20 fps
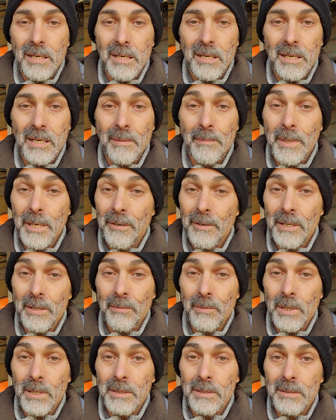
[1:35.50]
I married
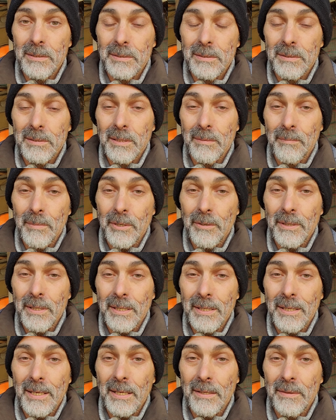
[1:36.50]
one I married
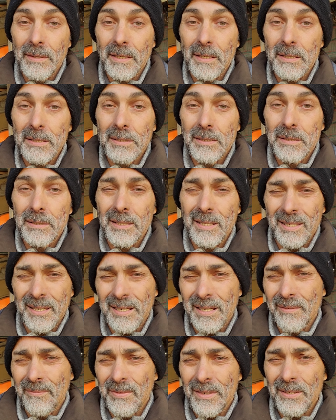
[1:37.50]
an atheist
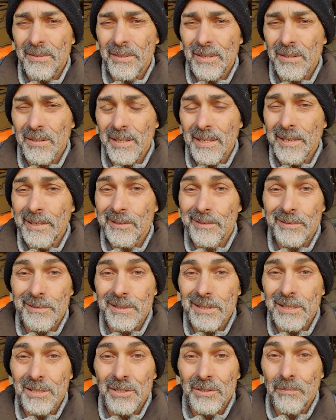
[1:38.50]
and I found out later
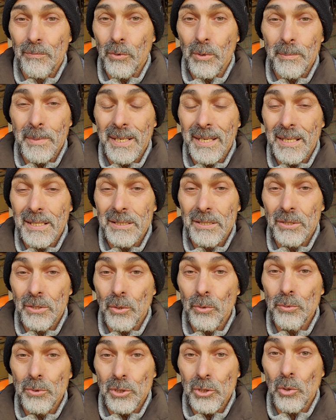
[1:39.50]
this woman has
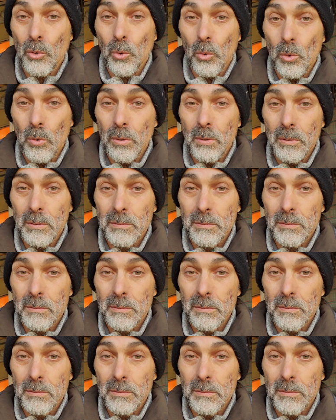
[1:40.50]
no soul